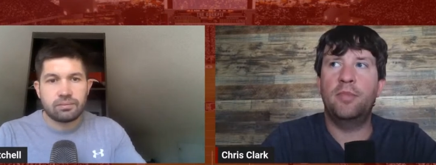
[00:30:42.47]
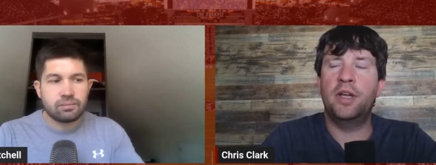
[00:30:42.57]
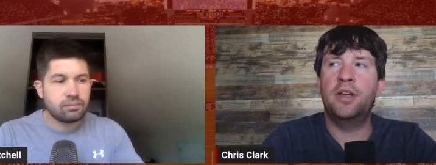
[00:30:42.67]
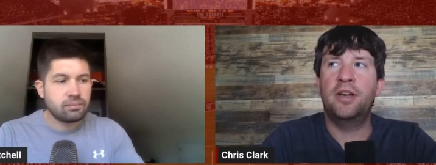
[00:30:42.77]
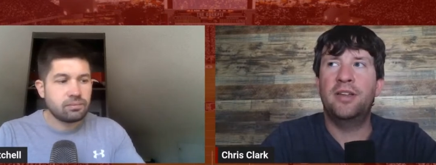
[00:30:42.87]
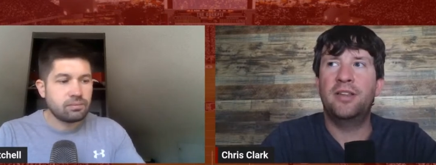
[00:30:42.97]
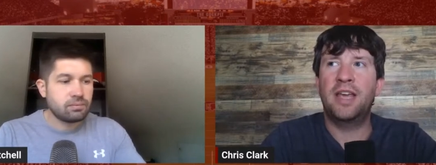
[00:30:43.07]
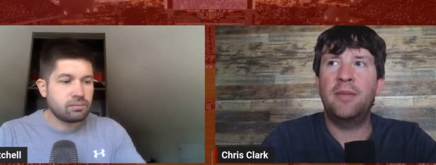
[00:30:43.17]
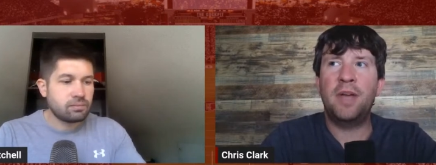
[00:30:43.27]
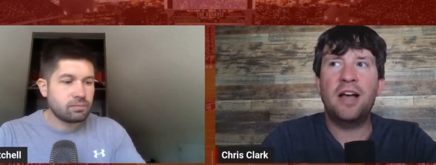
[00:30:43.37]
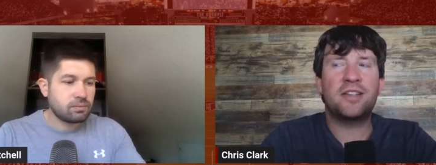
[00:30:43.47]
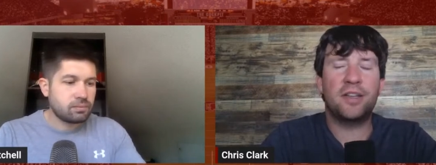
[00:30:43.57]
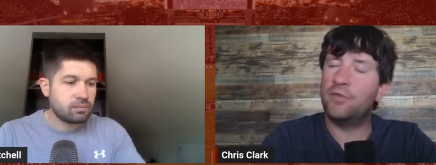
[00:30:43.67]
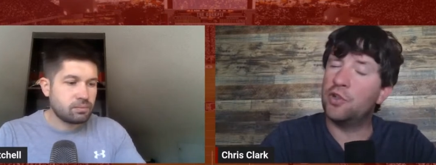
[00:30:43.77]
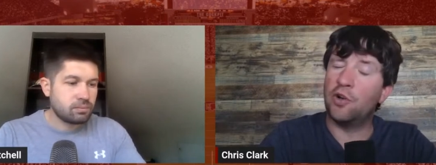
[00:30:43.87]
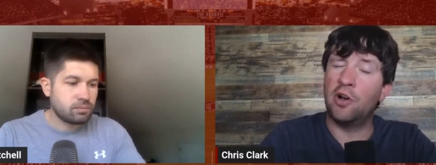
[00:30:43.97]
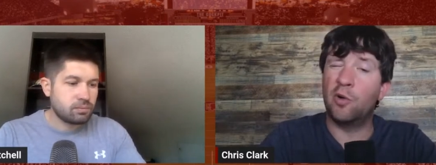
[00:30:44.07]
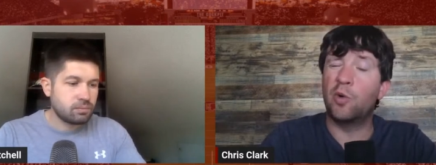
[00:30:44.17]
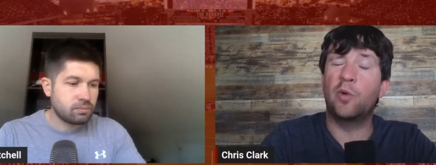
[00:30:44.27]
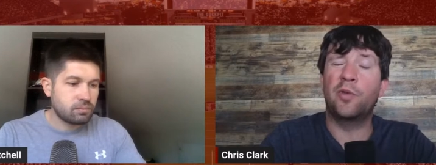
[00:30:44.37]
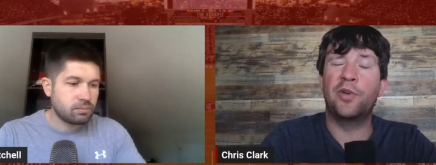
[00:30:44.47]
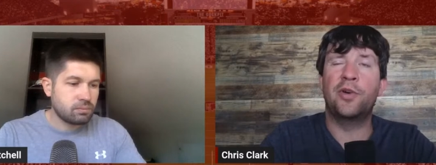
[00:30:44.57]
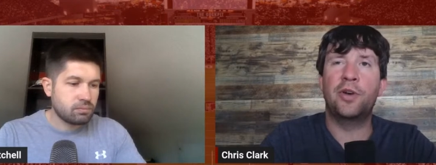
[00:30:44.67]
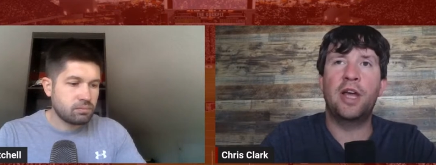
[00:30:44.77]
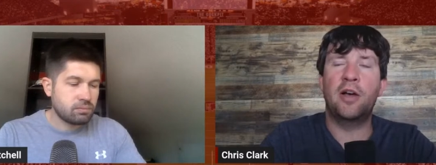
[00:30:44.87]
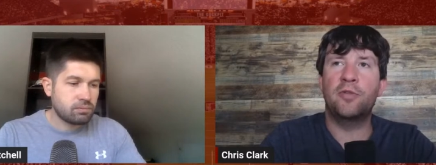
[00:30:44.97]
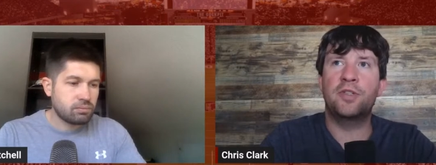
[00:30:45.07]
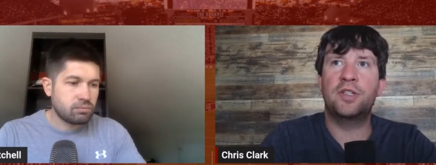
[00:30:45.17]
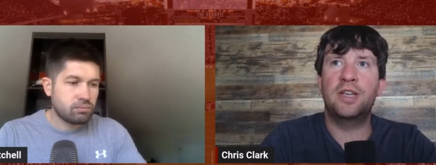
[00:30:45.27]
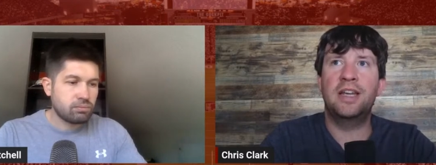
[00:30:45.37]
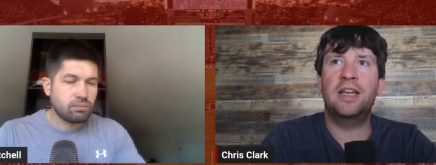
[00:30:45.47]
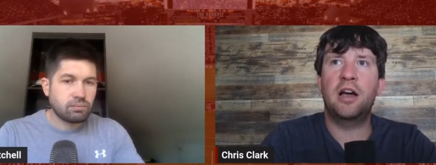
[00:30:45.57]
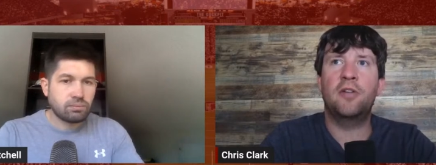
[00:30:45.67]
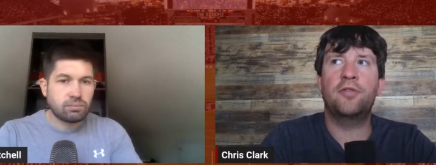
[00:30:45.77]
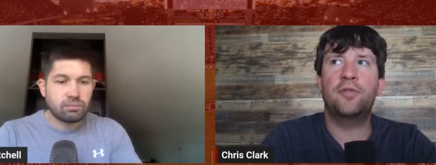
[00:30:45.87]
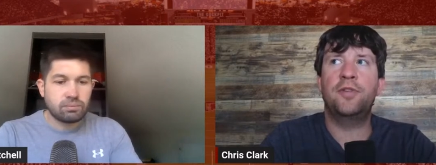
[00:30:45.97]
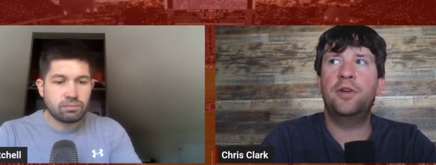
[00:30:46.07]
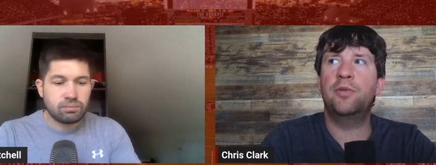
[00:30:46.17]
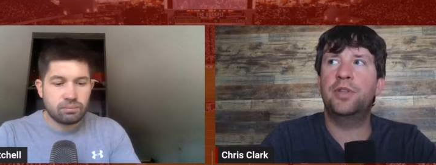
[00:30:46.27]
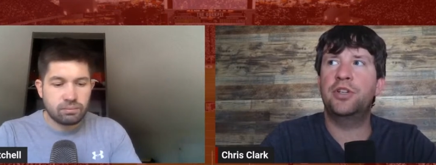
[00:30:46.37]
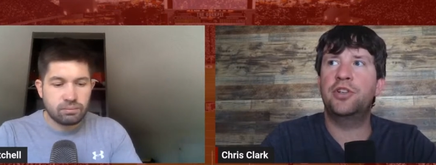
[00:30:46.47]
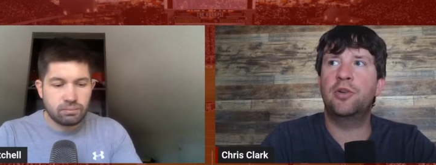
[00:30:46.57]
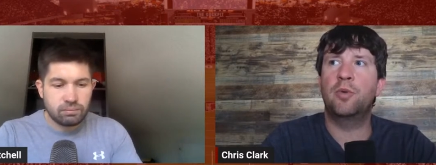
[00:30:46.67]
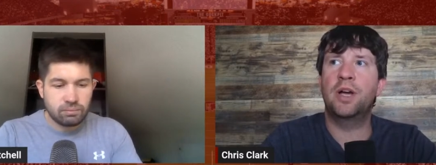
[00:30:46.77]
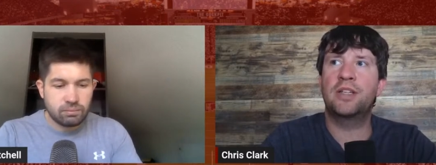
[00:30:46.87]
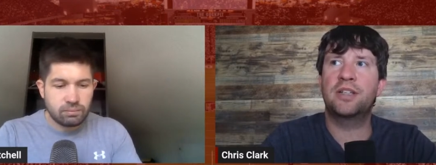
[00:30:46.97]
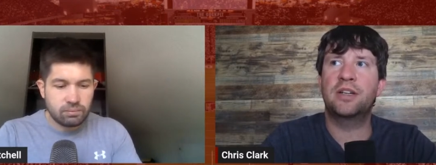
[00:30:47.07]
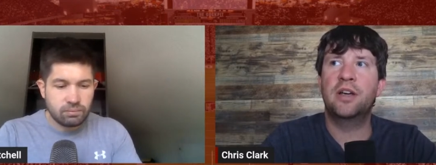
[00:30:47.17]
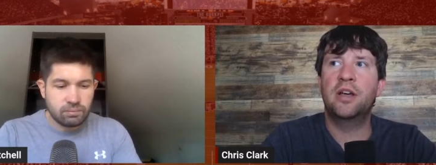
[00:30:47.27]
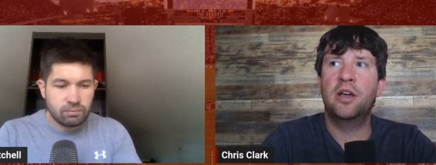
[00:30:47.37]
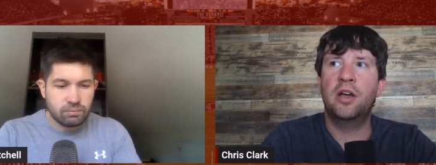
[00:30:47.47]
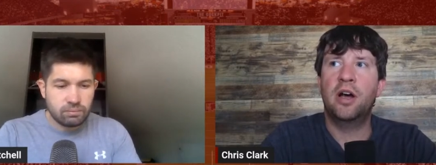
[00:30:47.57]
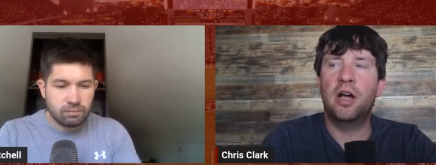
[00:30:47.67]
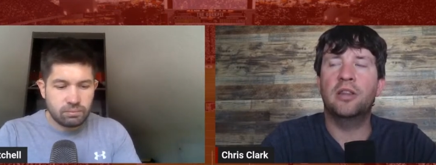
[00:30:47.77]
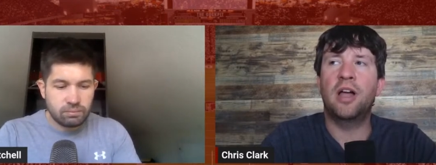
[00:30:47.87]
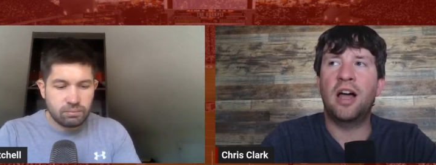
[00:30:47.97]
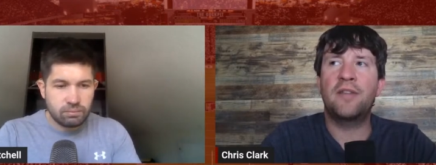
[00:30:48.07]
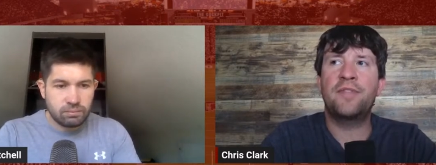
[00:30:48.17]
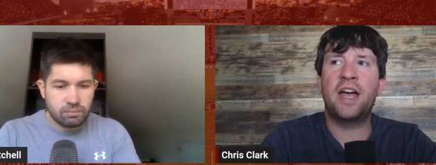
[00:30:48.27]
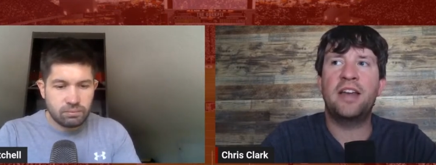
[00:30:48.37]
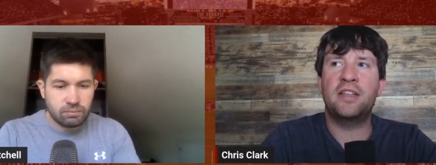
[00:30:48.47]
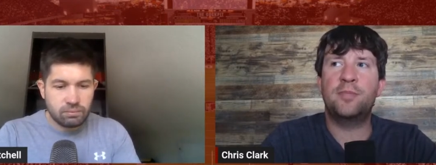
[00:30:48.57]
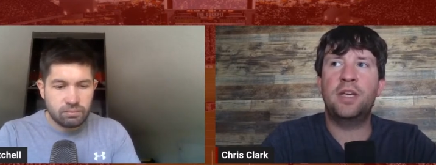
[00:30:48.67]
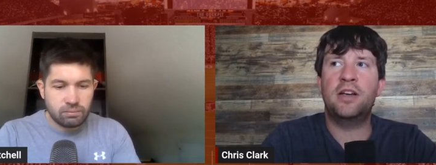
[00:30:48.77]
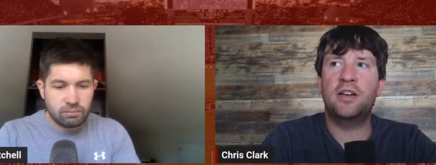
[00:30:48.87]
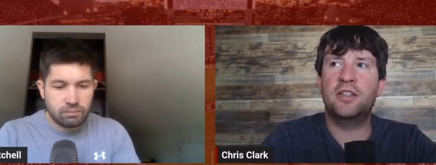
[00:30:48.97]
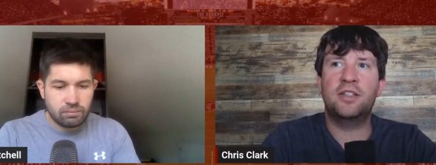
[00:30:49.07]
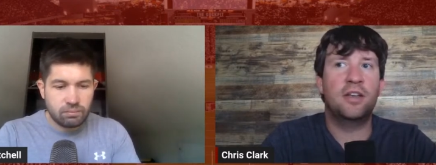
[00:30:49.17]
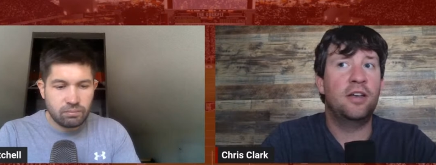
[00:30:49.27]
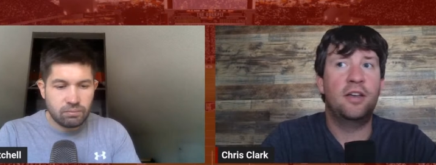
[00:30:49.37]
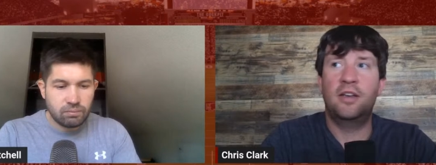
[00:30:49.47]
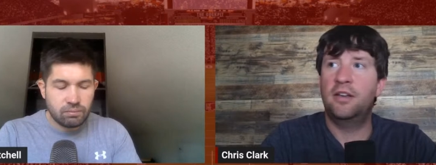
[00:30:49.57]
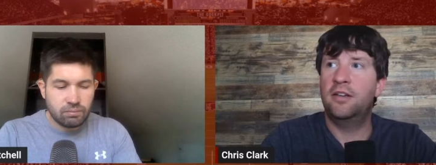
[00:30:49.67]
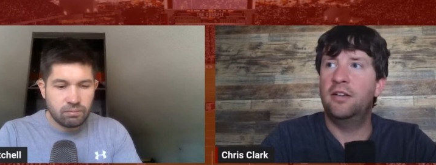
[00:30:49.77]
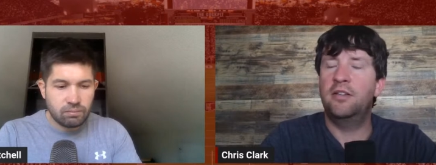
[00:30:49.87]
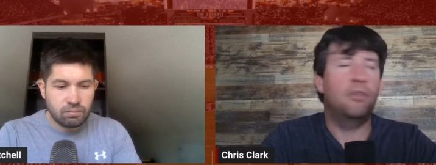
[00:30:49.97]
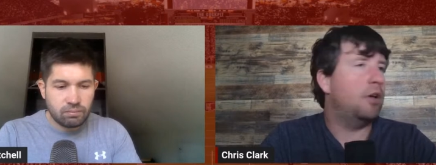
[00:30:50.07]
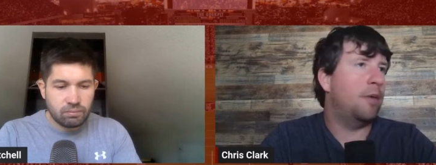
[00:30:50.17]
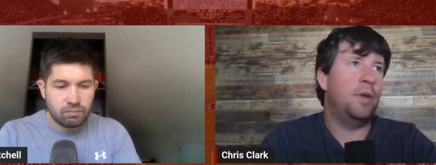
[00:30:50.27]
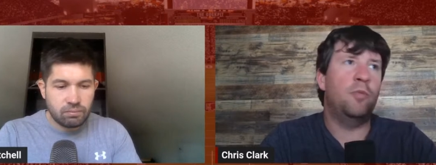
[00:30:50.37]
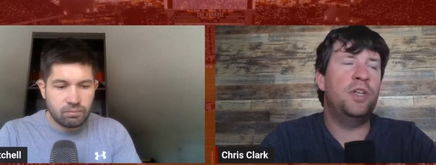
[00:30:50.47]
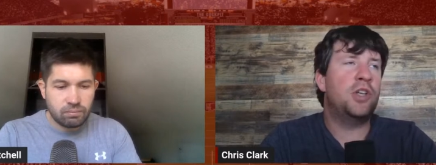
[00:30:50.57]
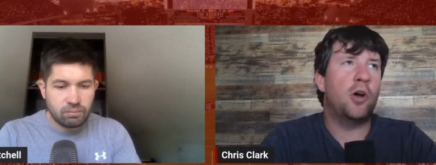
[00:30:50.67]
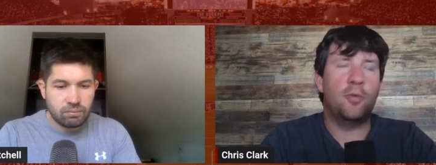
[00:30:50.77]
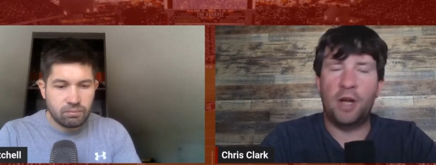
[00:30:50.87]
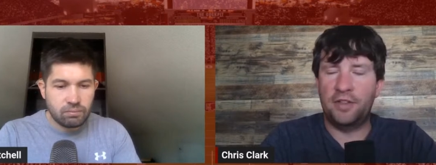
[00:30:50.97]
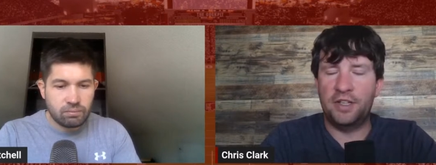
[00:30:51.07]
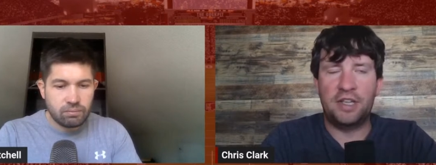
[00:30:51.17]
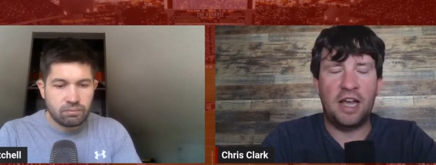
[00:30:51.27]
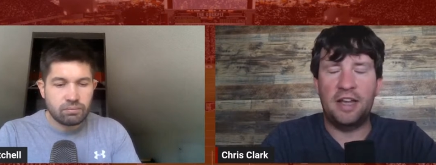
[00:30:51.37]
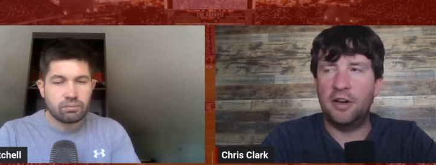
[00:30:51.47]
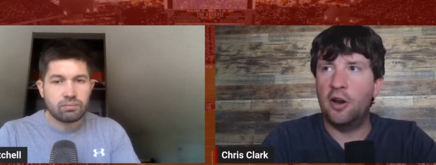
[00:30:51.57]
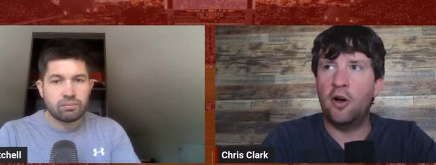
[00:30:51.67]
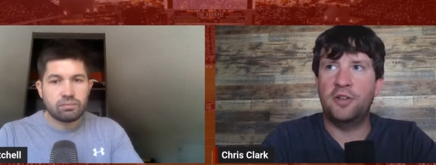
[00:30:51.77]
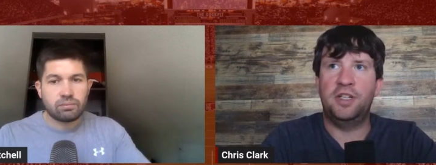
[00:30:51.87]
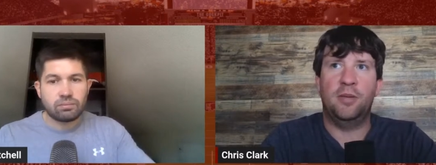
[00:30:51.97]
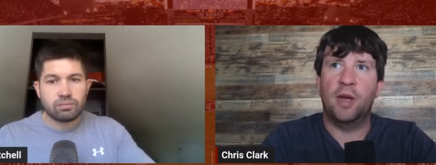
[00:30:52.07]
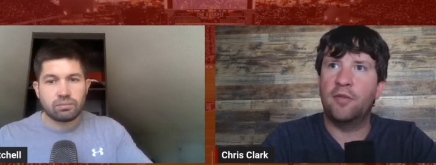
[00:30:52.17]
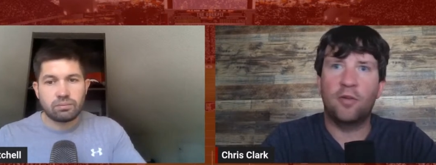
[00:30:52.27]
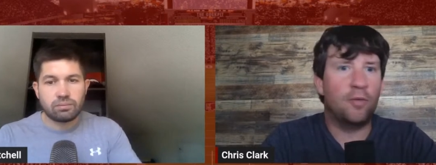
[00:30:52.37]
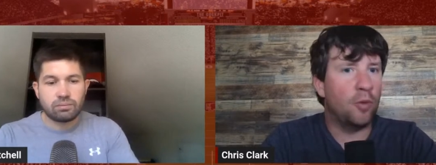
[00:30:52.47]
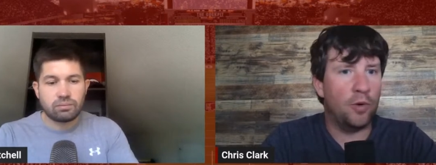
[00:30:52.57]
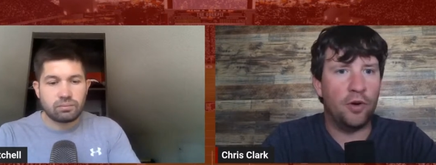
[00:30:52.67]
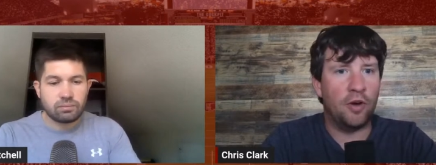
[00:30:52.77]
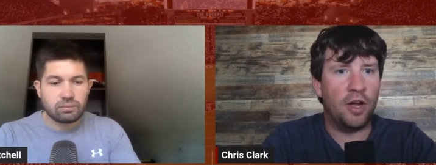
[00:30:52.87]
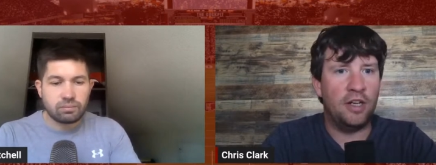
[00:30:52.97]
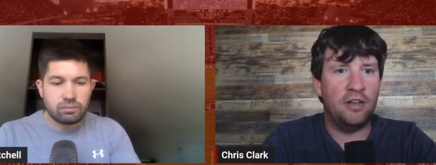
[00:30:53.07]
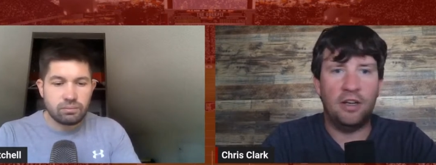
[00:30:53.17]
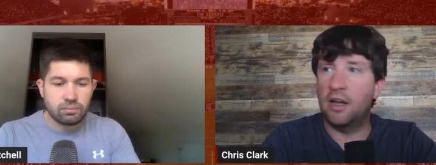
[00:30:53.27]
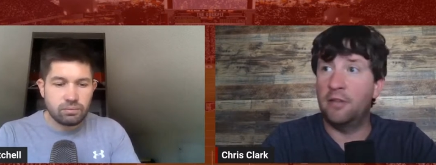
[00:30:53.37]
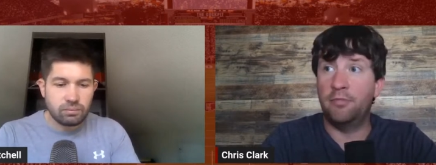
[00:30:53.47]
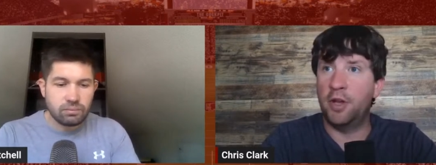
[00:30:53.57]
Speaker 1: But Gamecocks have struggled on third downs getting off the field this year, Wes. And a lot of that is because, I mean, we talked about this ad nauseum after Florida, right? And not,